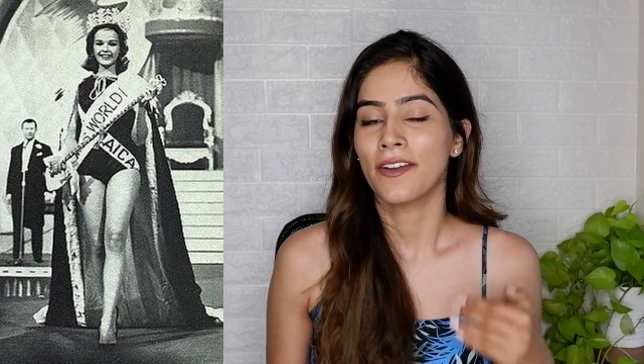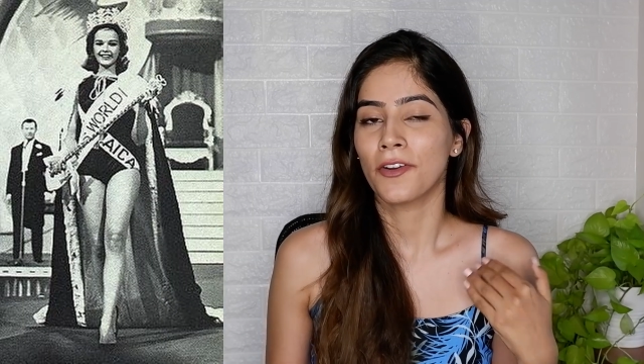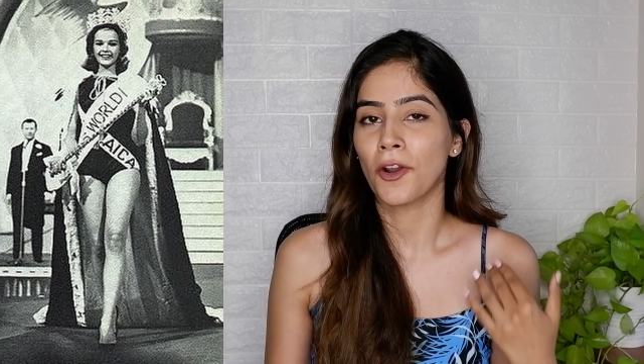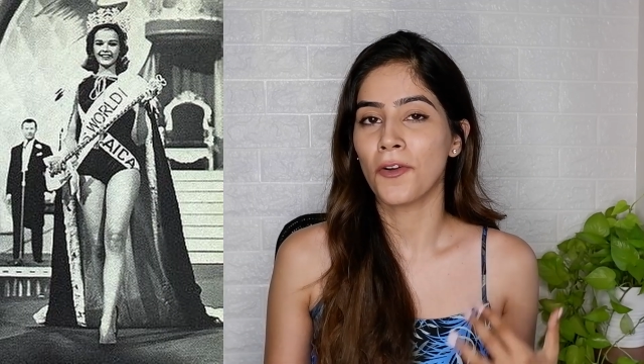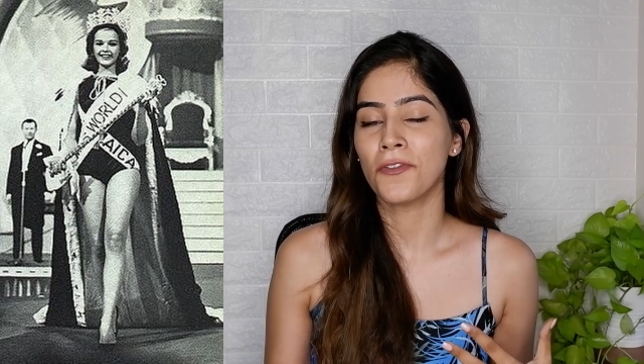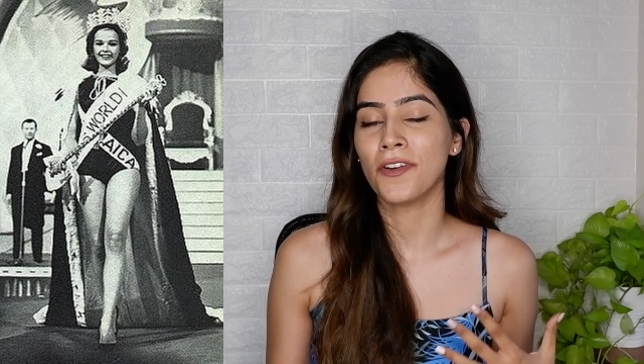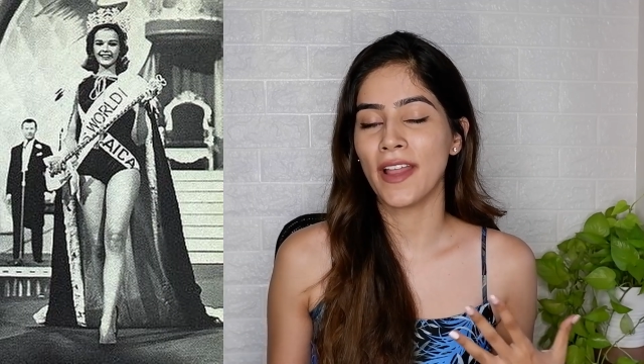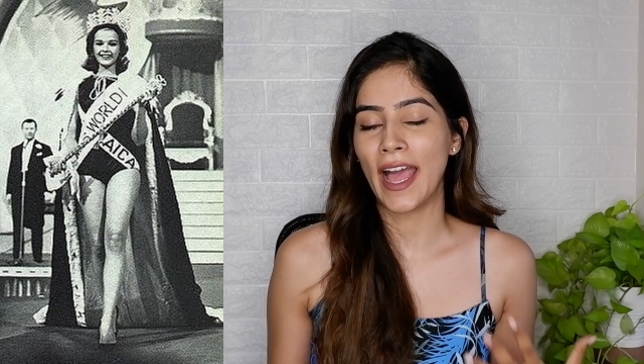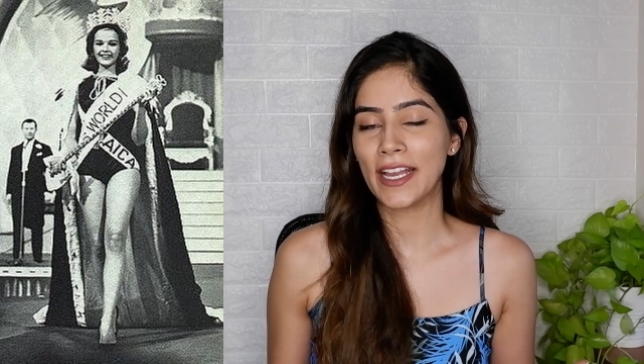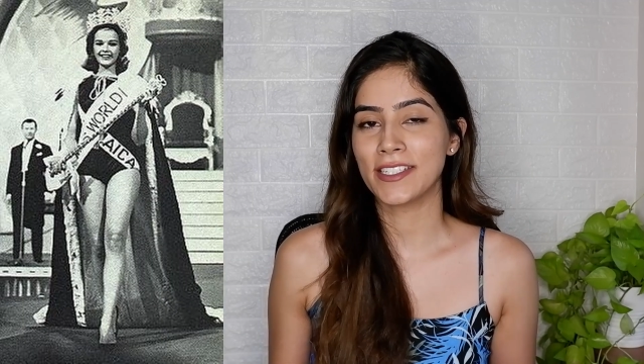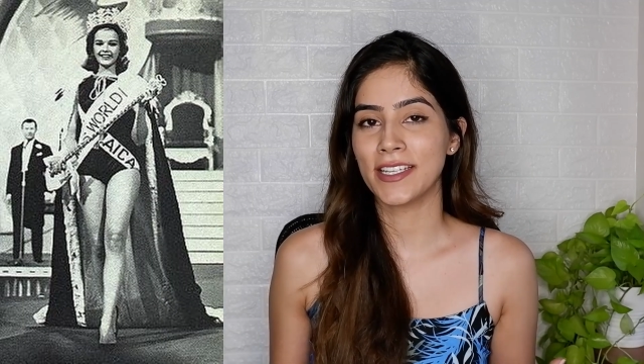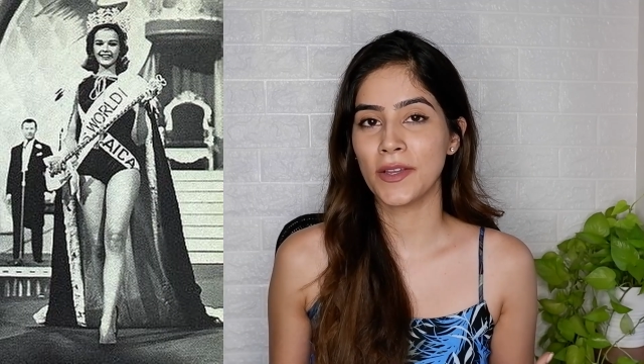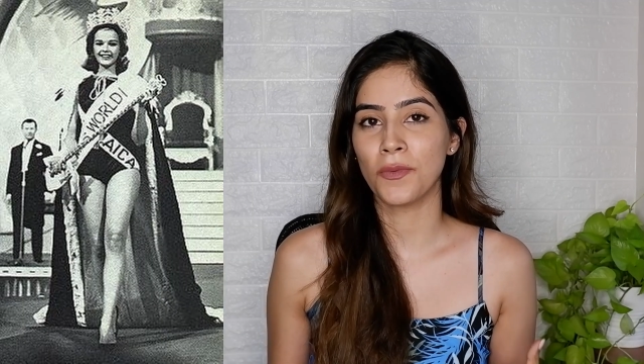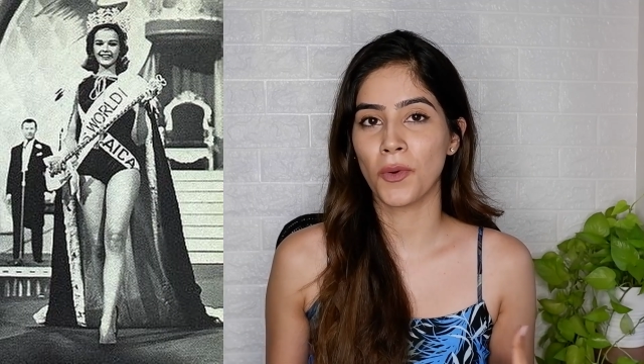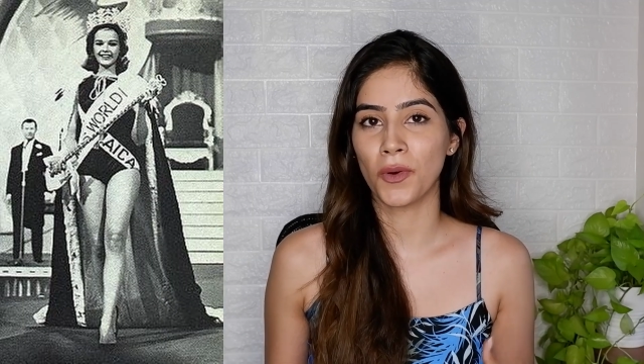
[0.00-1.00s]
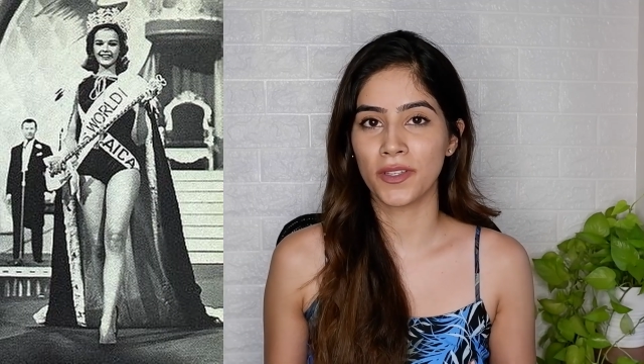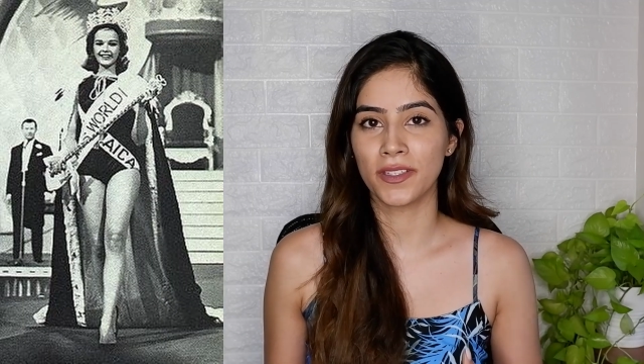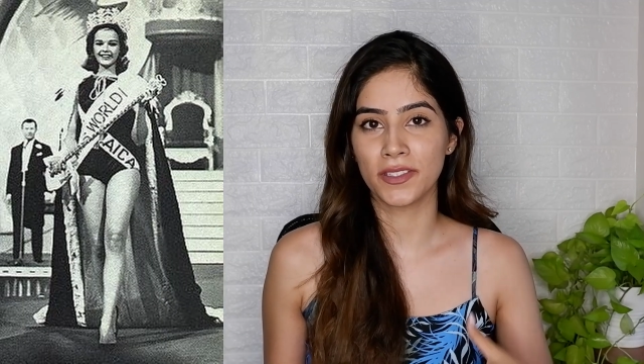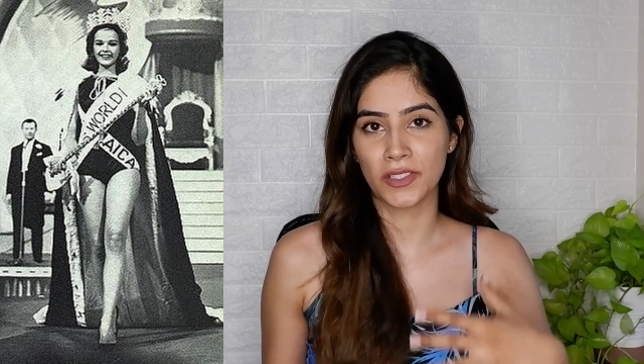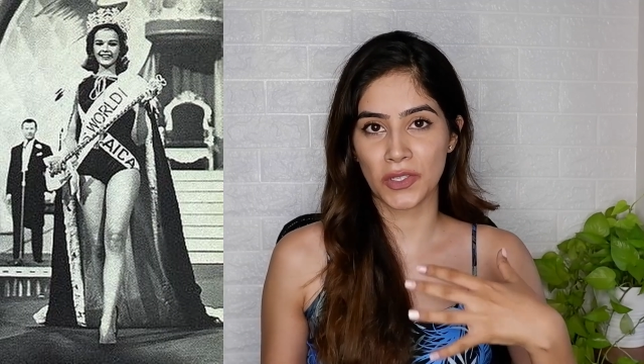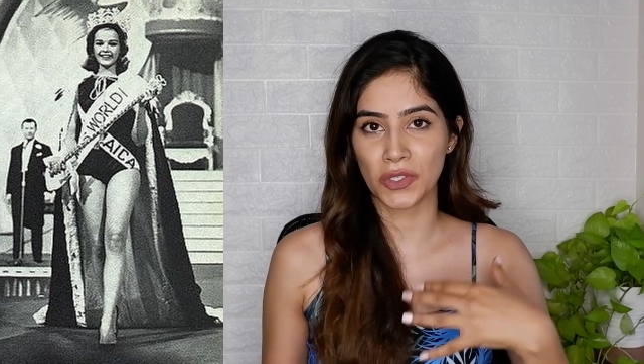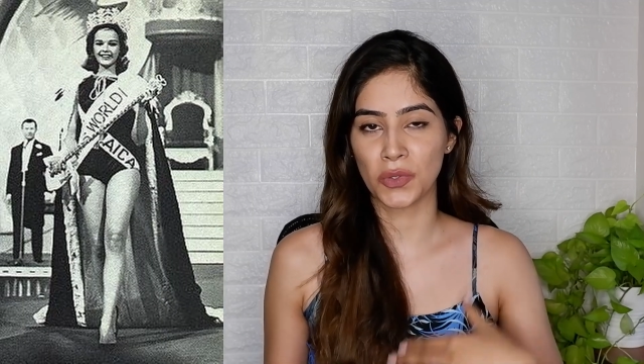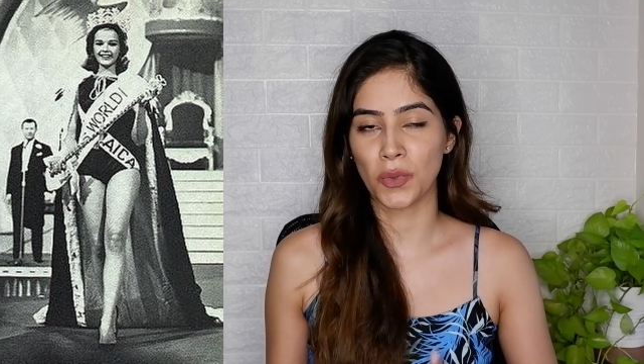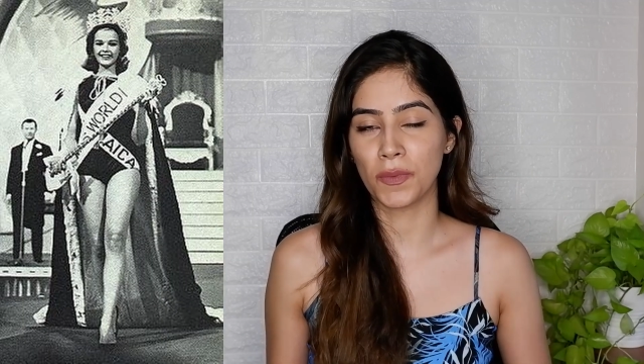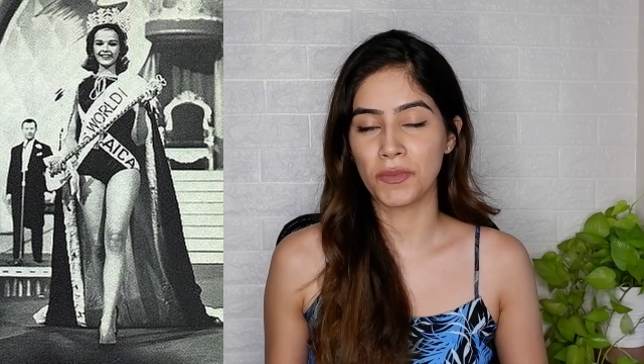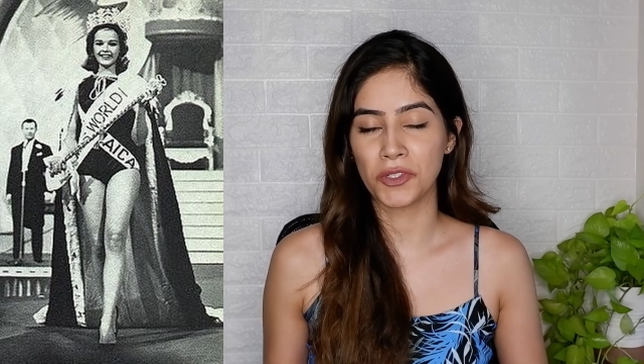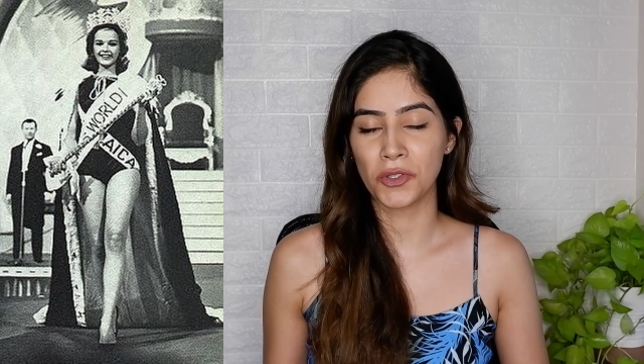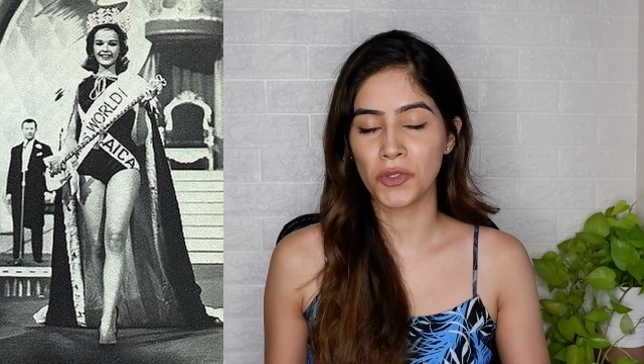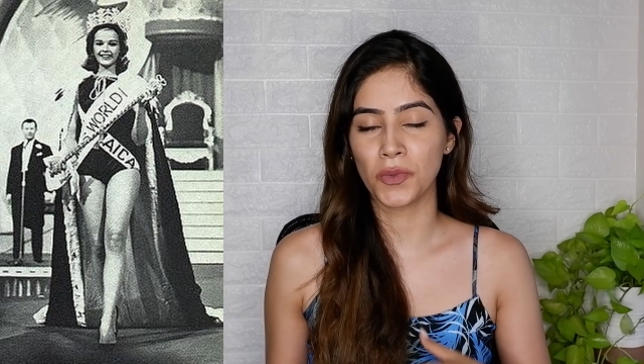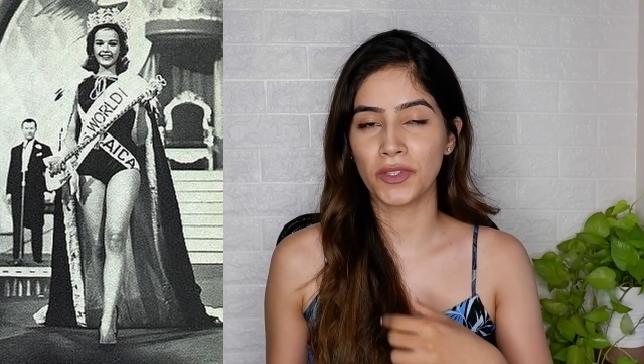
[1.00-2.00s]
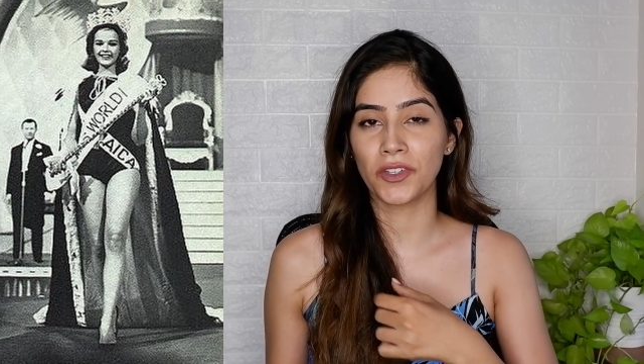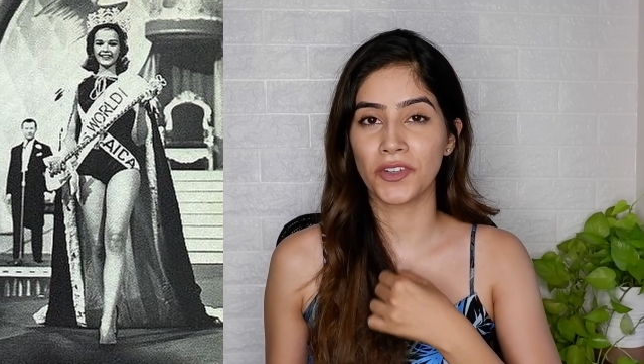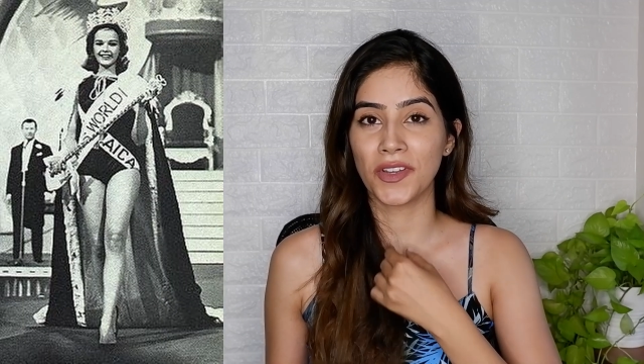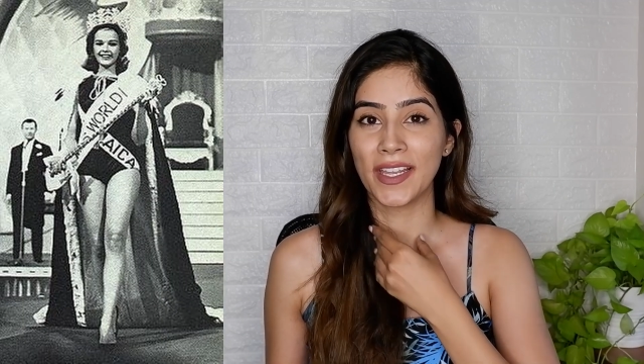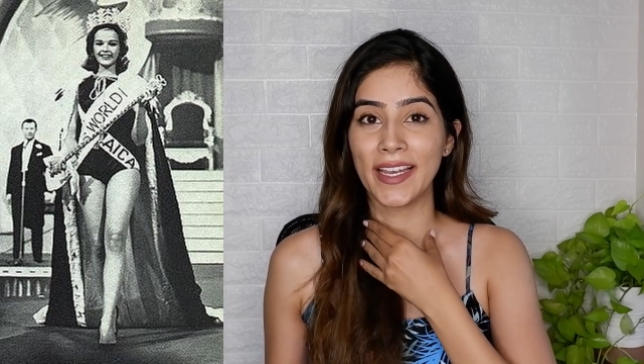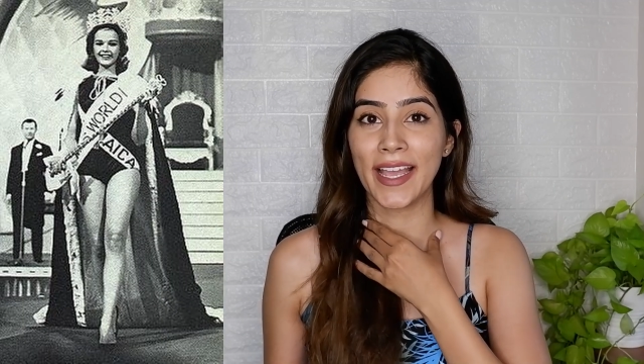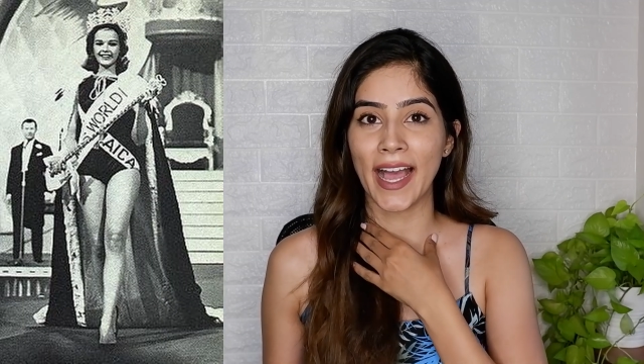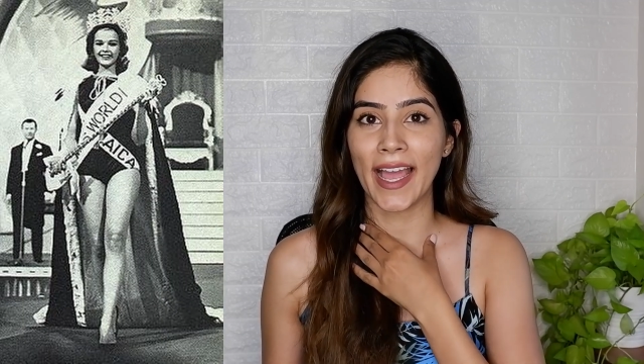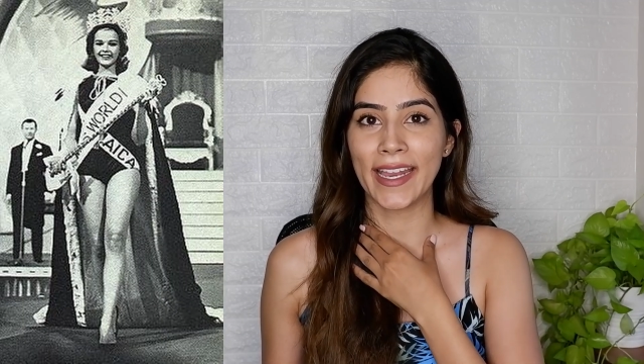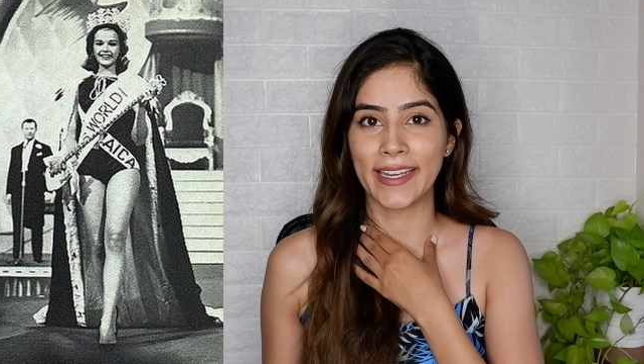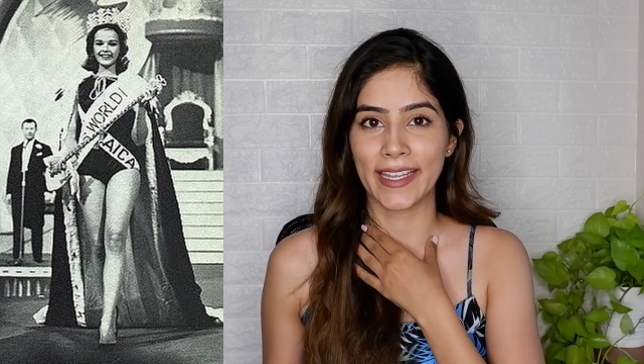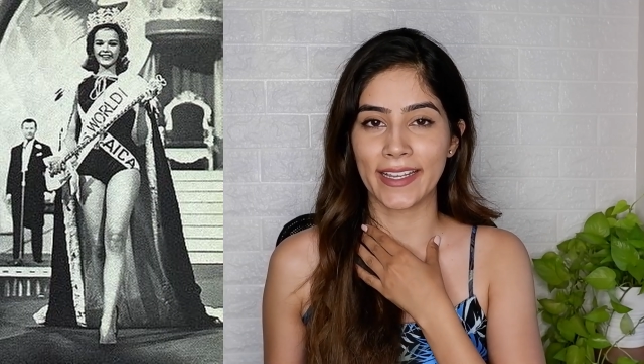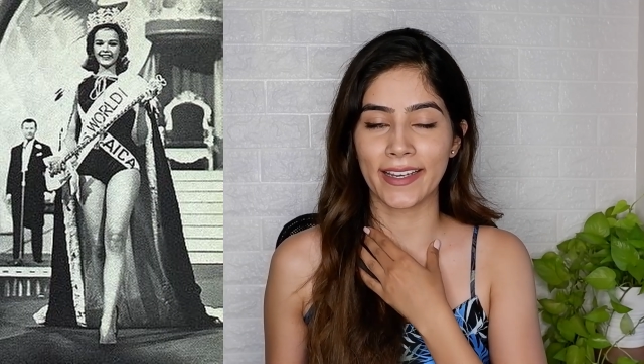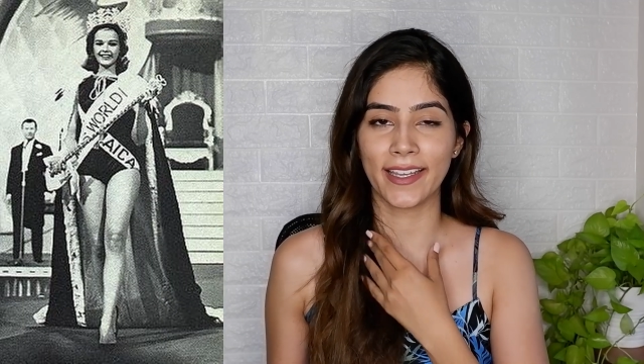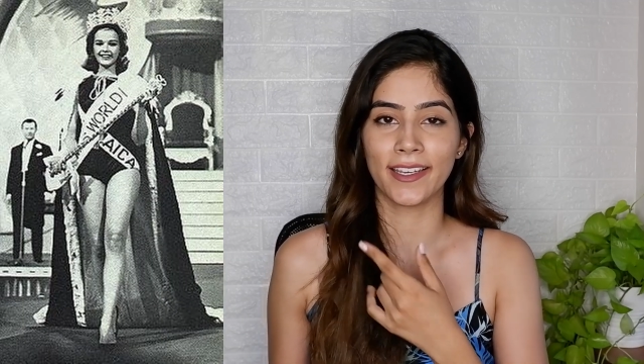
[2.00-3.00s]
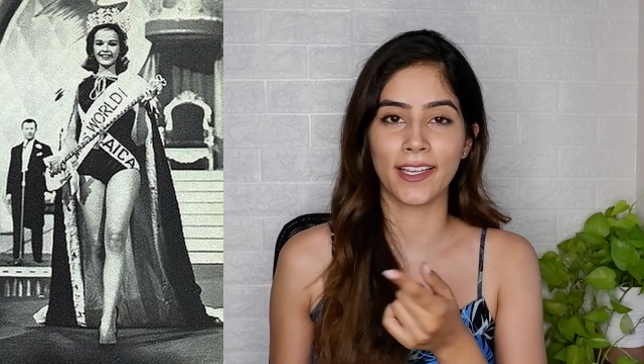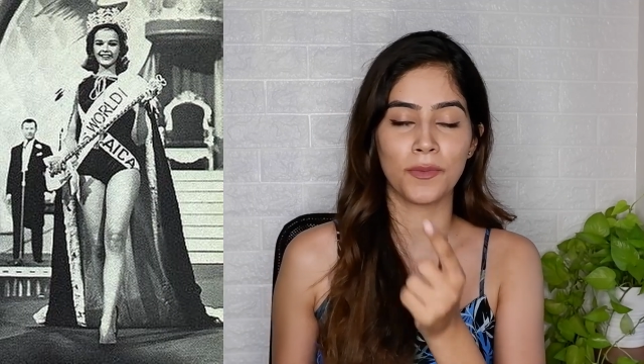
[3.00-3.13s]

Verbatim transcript: Crawford actually wore this swimsuit with a really high neckline.